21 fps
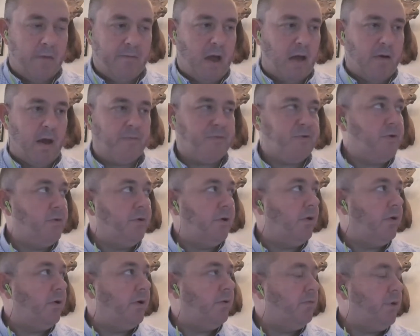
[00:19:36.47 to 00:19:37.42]
I
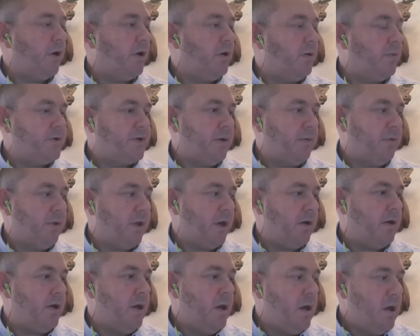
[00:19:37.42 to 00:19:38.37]
absolutely agree 100% with
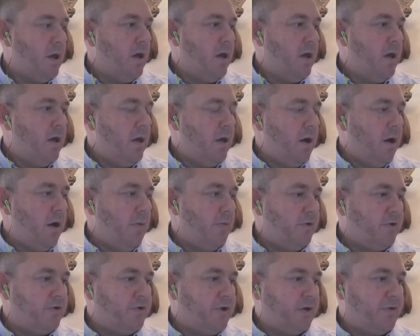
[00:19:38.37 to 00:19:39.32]
that.
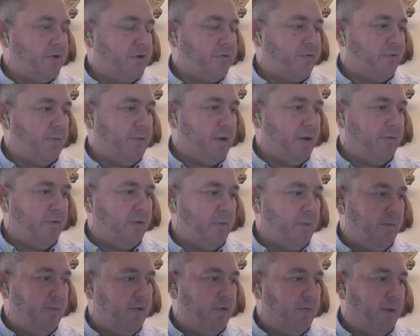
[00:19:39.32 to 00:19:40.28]
And just from
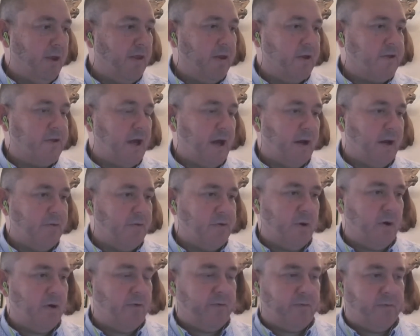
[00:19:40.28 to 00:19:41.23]
the Midland side, it was
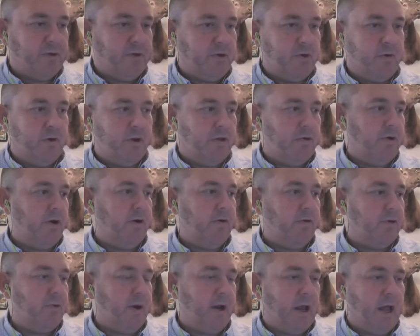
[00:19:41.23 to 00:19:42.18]
to go from 2 to 3
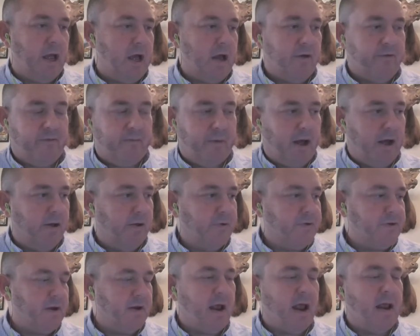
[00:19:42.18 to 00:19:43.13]
to 3.5
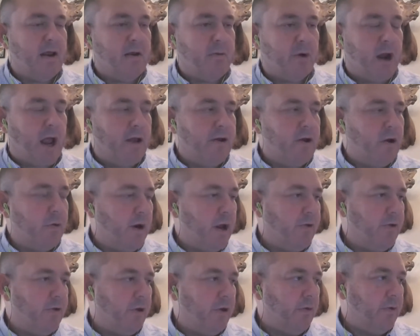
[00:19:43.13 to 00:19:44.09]
miles. And I know we're
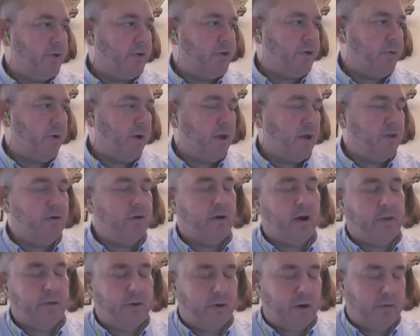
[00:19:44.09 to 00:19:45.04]
not the only ones doing.
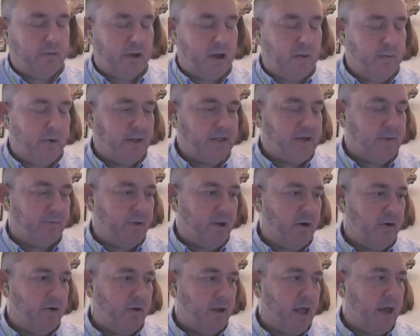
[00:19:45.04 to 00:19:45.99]
Other companies have
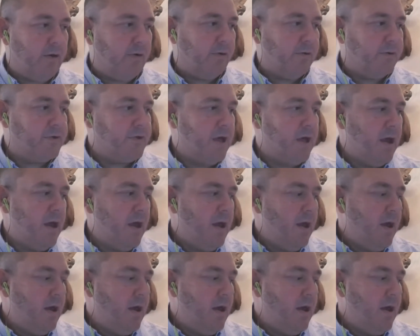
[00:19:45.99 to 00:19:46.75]
longer laterals,